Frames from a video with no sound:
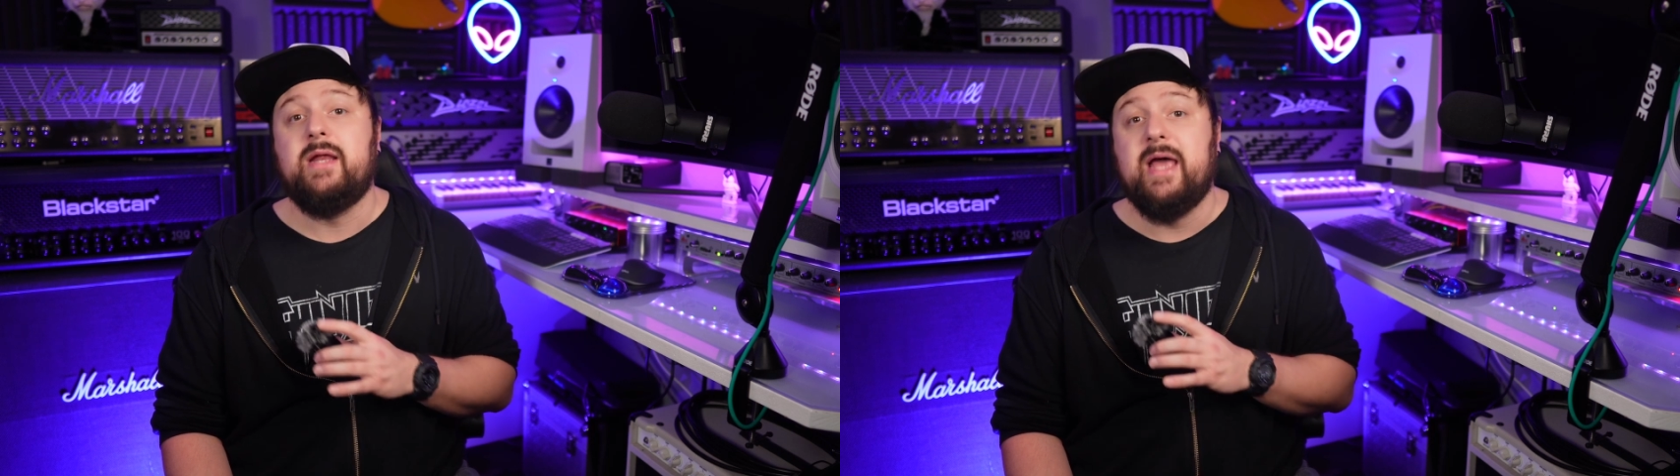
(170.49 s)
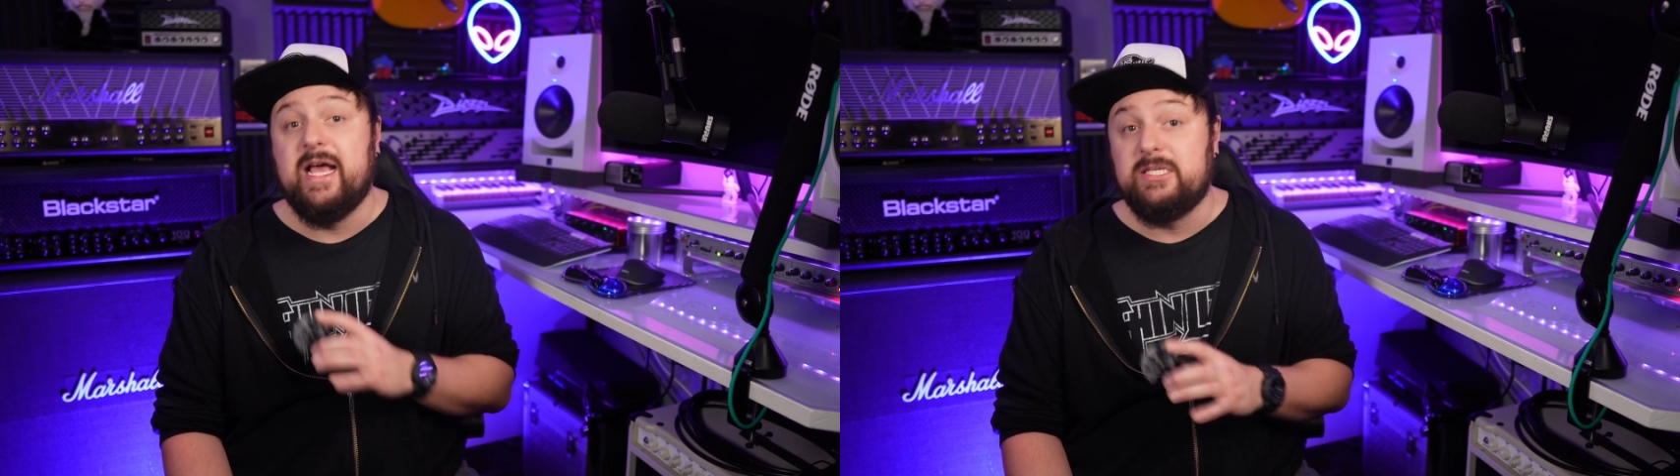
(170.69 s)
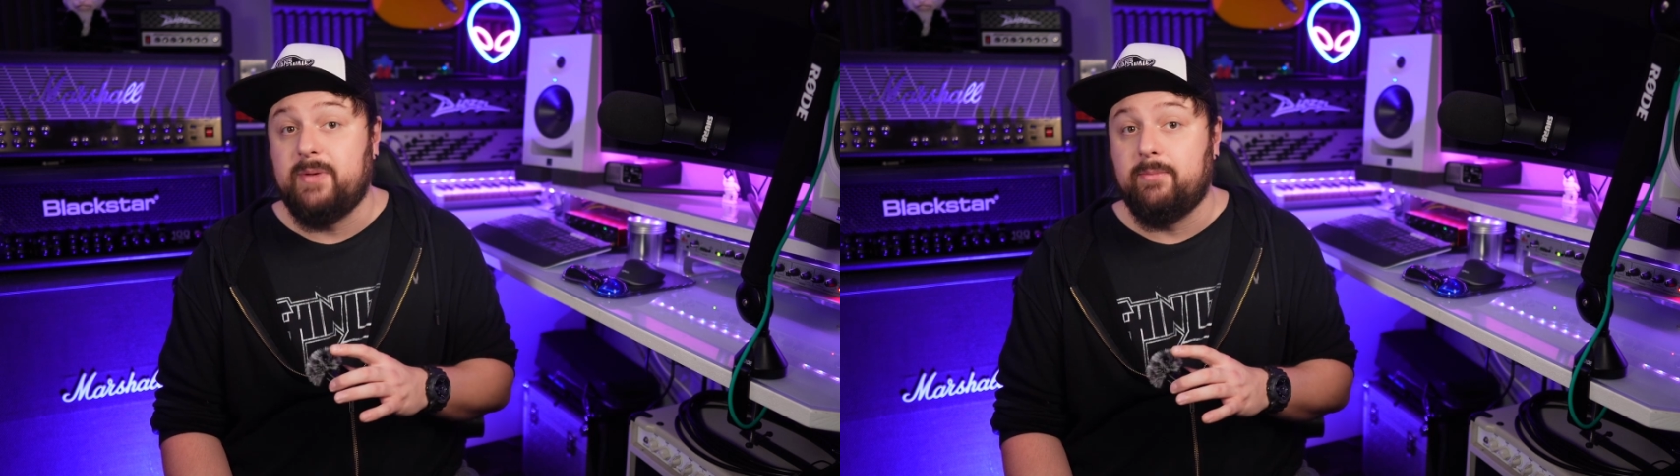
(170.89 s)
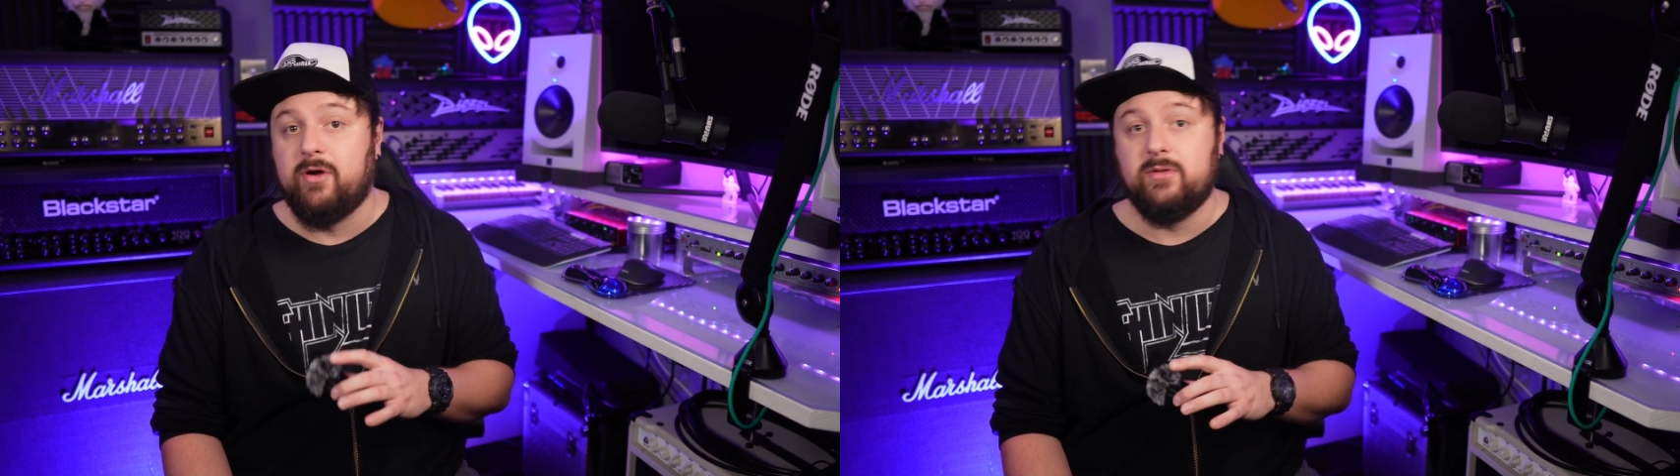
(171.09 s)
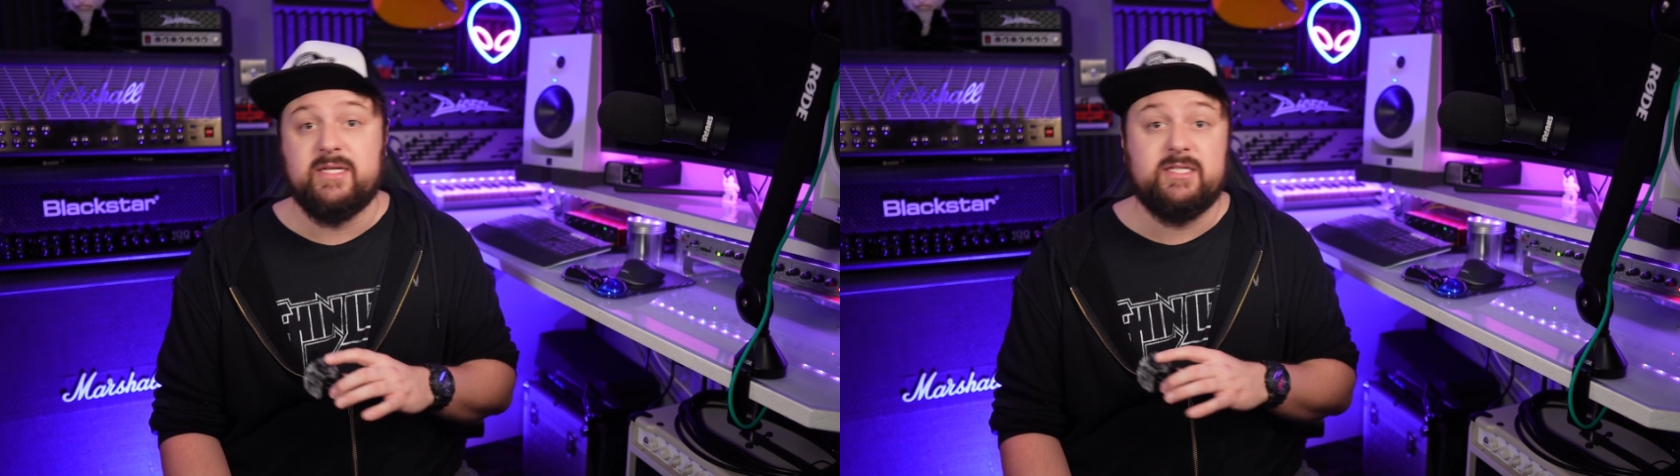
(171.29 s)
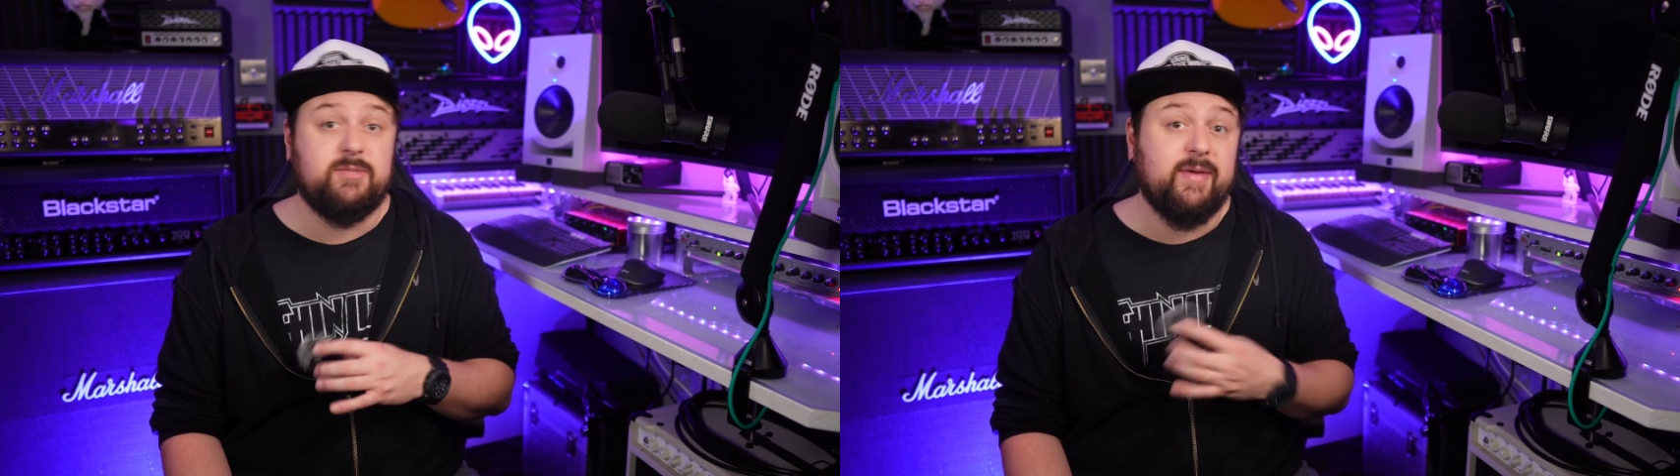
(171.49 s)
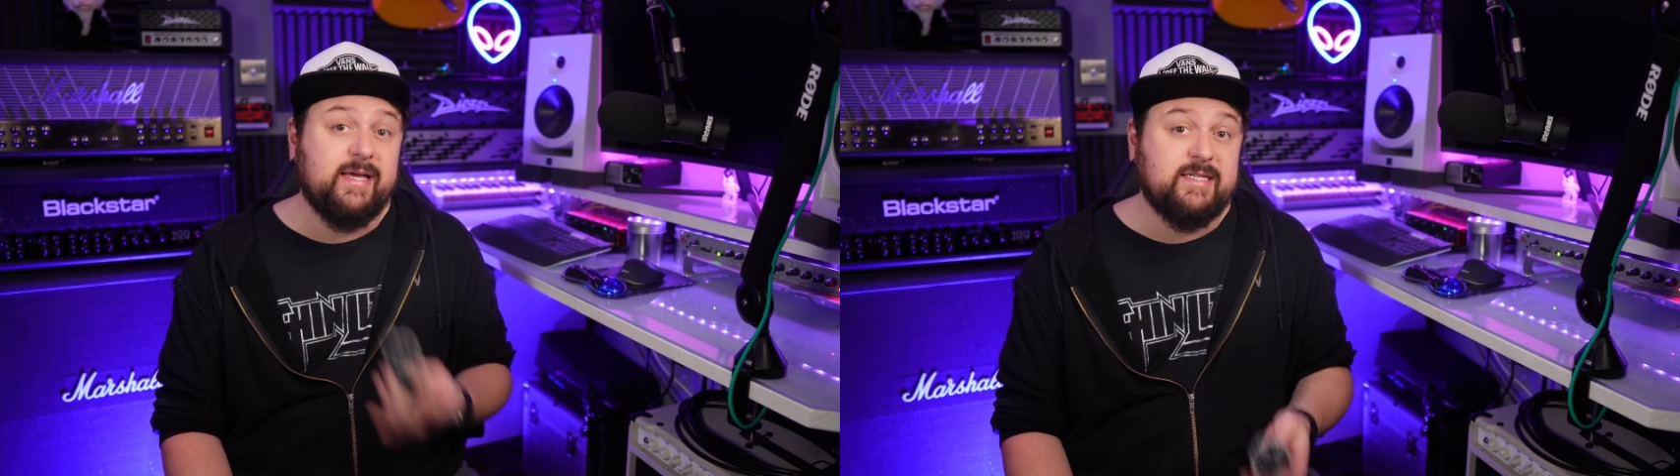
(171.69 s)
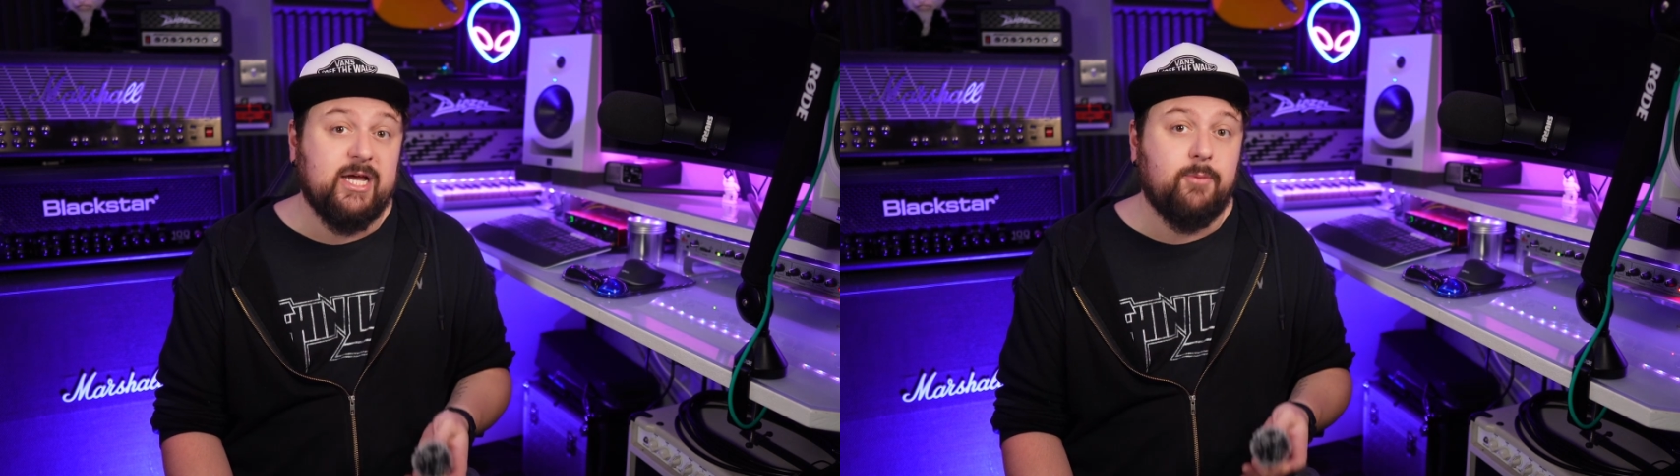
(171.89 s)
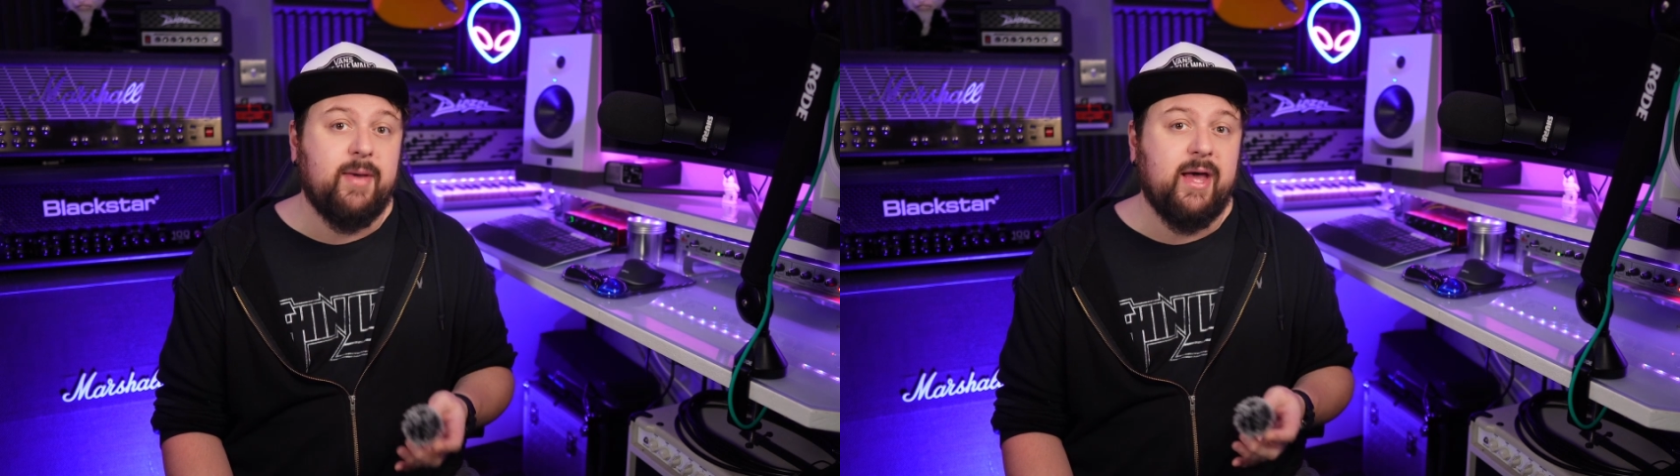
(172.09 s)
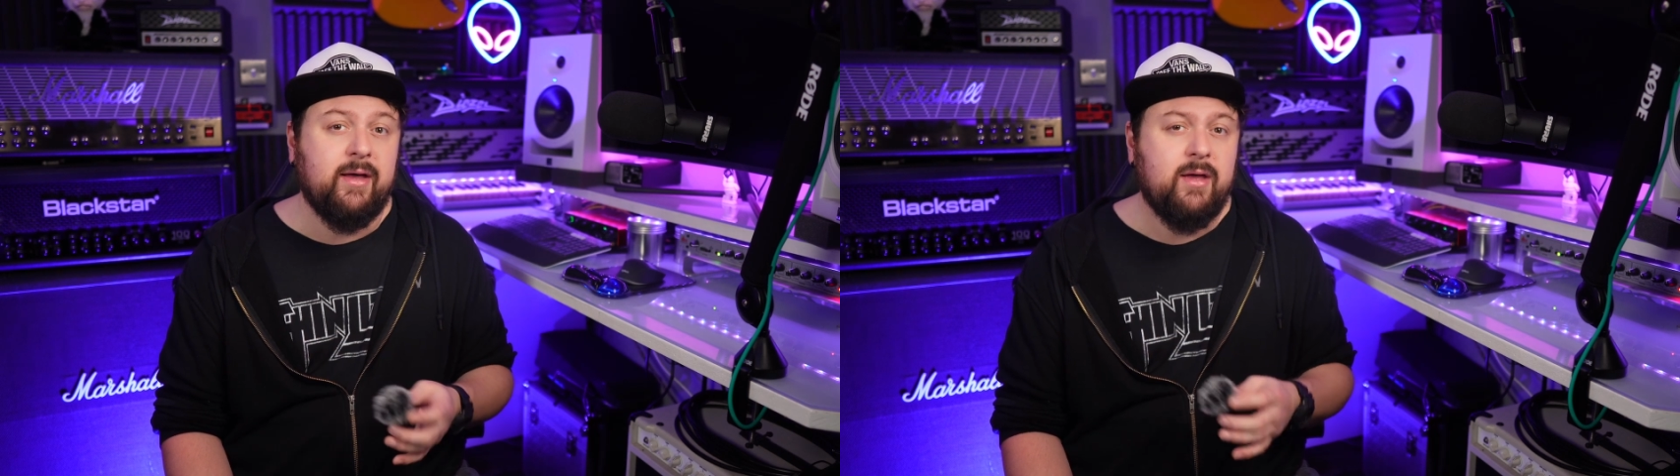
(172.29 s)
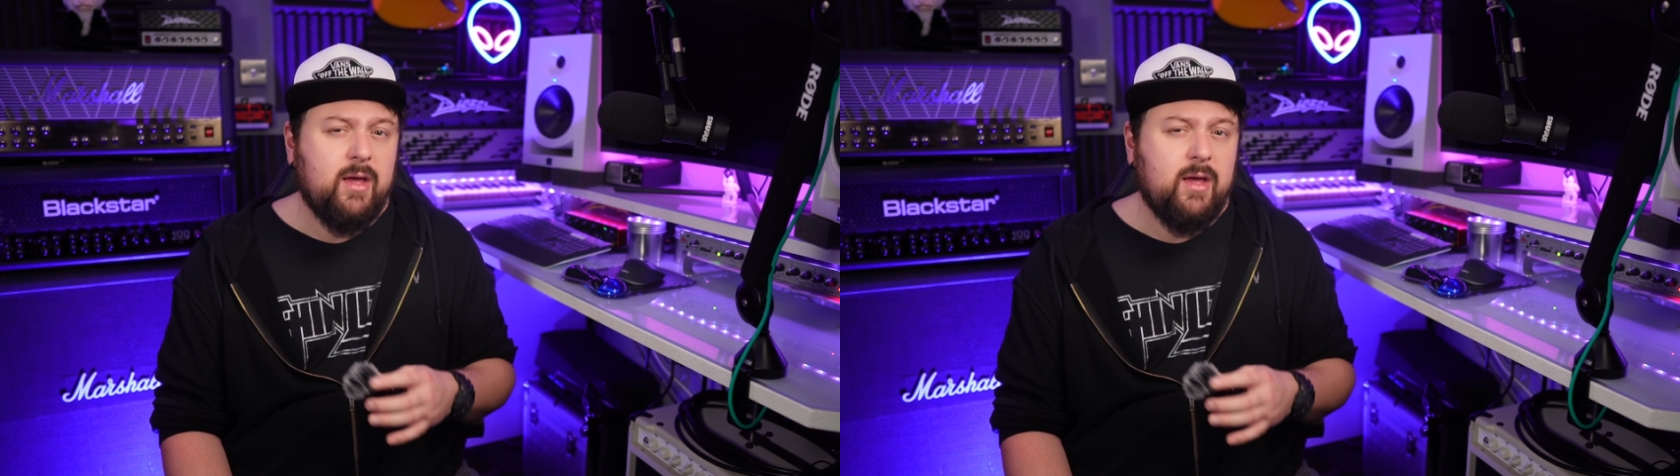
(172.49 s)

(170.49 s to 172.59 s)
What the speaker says: has been processed to make it sound better.